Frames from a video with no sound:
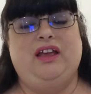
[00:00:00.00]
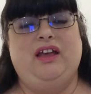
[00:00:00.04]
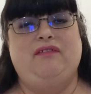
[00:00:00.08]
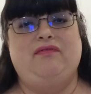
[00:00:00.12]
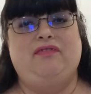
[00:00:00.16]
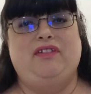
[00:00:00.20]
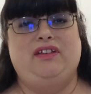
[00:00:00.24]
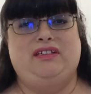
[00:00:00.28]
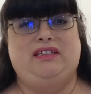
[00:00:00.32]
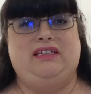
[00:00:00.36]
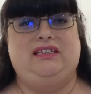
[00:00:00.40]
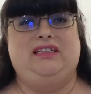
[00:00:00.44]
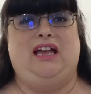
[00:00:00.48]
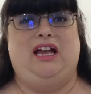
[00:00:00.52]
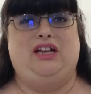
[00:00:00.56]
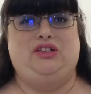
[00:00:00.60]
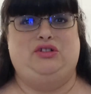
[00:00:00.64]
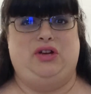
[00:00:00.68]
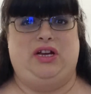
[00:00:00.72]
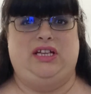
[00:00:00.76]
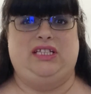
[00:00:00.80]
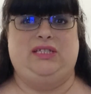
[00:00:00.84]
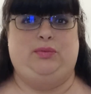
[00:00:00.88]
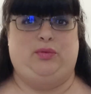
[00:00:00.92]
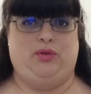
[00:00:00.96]
if this is not
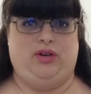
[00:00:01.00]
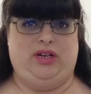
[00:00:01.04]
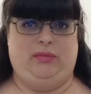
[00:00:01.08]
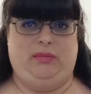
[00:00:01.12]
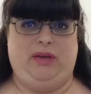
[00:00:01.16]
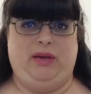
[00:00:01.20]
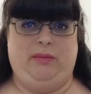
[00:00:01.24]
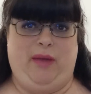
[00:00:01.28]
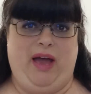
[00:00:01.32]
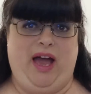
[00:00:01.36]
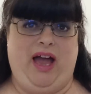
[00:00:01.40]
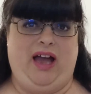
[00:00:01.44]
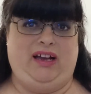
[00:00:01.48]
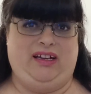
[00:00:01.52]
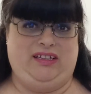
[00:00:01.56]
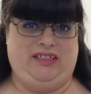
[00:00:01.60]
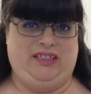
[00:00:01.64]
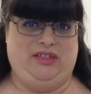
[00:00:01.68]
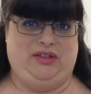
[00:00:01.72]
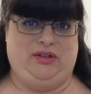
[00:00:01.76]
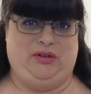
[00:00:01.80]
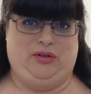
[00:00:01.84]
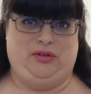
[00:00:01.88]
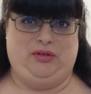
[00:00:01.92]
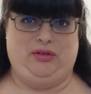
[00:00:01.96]
transporting me back
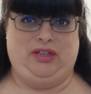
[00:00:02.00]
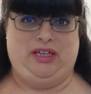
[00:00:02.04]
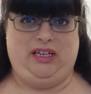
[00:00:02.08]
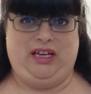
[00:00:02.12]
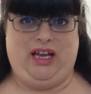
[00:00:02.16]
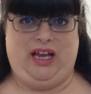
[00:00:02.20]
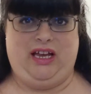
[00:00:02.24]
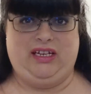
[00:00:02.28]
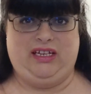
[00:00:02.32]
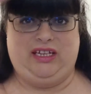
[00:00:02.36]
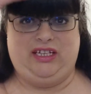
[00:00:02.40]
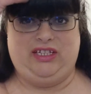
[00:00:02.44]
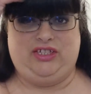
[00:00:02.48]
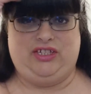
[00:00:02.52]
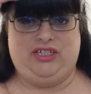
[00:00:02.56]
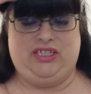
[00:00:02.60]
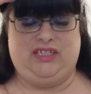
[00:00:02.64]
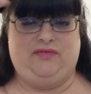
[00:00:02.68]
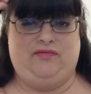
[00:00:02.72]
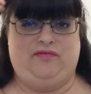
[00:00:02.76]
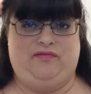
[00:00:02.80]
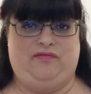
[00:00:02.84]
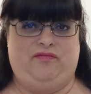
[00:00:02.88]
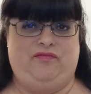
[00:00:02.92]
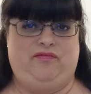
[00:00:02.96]
to the early 90s,
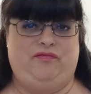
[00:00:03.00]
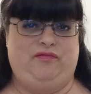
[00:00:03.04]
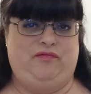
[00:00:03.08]
just